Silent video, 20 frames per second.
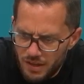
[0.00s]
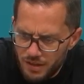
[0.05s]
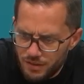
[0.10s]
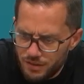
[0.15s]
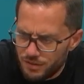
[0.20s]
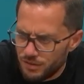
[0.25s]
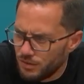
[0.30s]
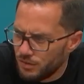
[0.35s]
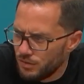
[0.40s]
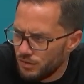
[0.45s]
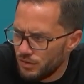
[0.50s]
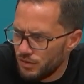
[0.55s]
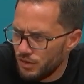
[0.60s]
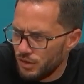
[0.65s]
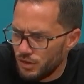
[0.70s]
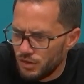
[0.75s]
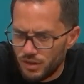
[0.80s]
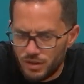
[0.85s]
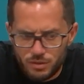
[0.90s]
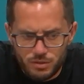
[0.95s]
Hey,
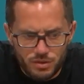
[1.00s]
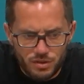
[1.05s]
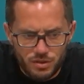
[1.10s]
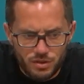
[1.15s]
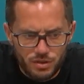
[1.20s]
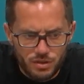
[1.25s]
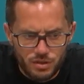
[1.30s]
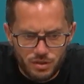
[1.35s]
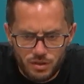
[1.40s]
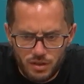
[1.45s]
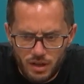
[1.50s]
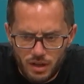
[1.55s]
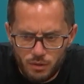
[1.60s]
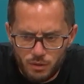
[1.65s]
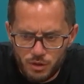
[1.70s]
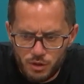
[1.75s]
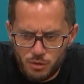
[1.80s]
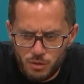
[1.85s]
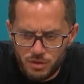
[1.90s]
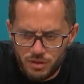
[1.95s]
dude, that's, how
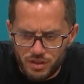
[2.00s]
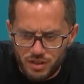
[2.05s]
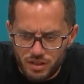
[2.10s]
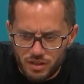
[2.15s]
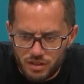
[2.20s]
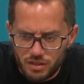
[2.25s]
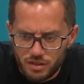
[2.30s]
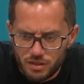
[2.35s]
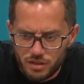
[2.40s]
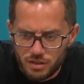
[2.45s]
are you in there?